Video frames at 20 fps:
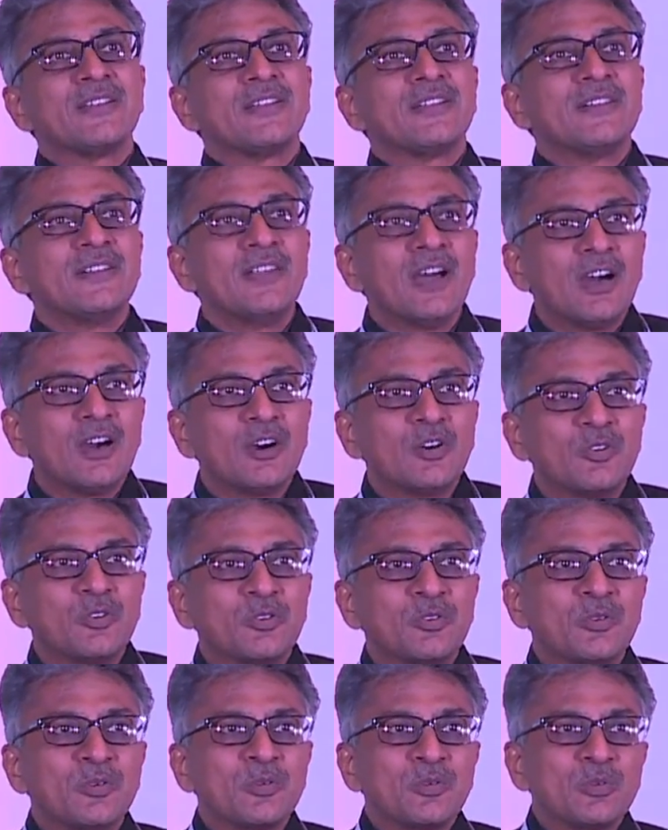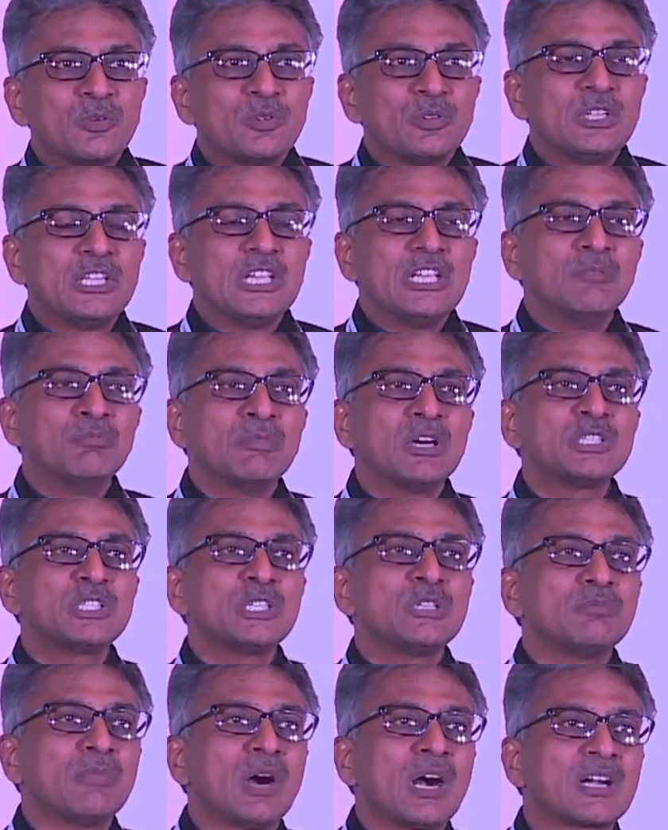Now, the
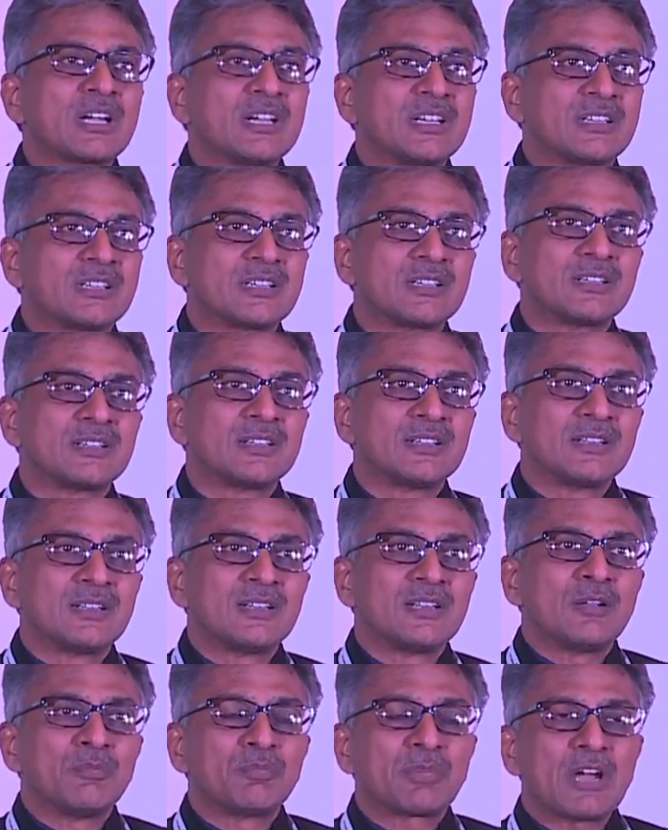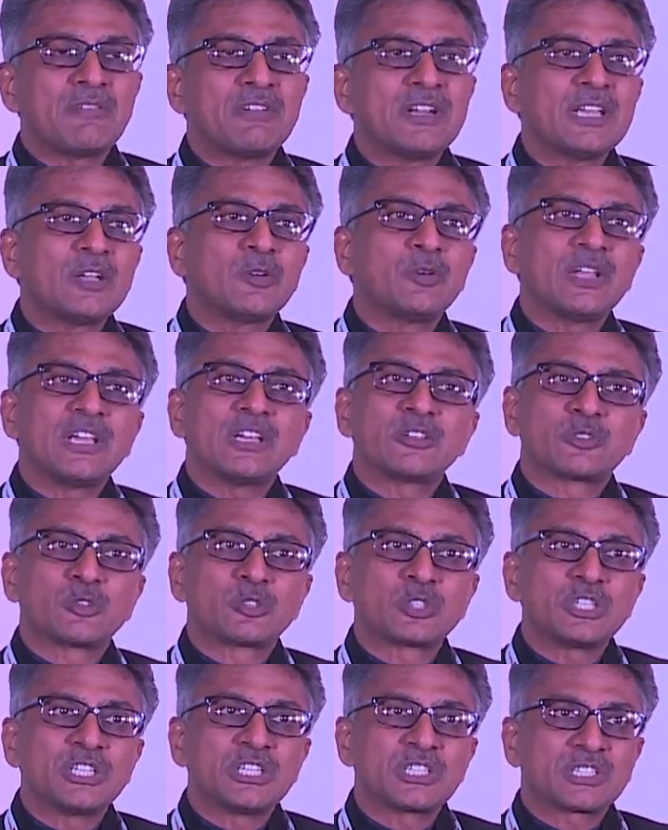emerging market private equity
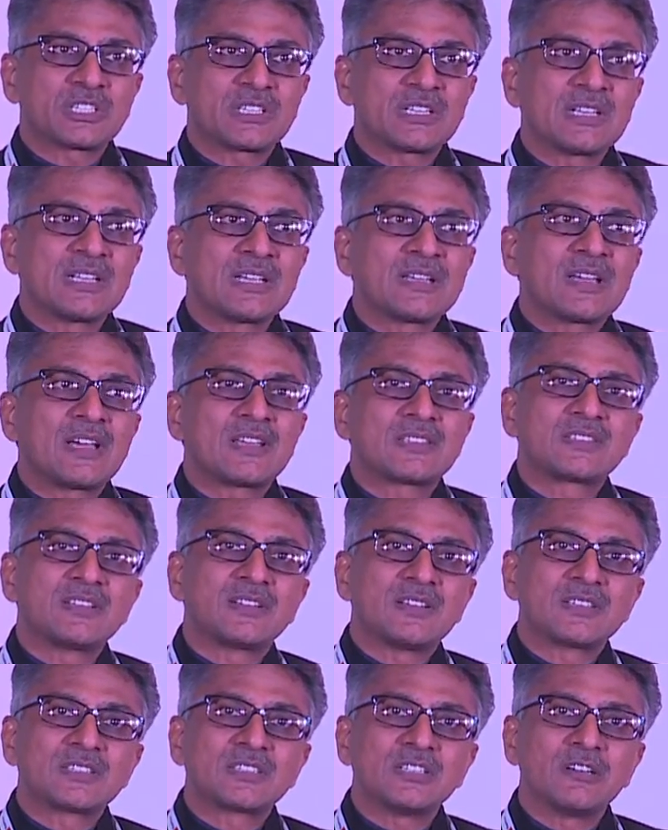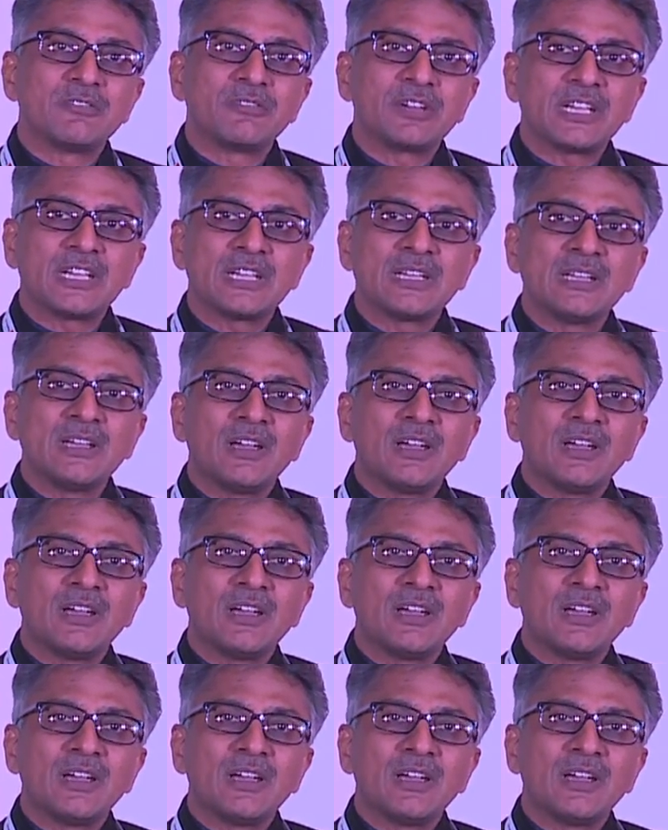association has done a survey.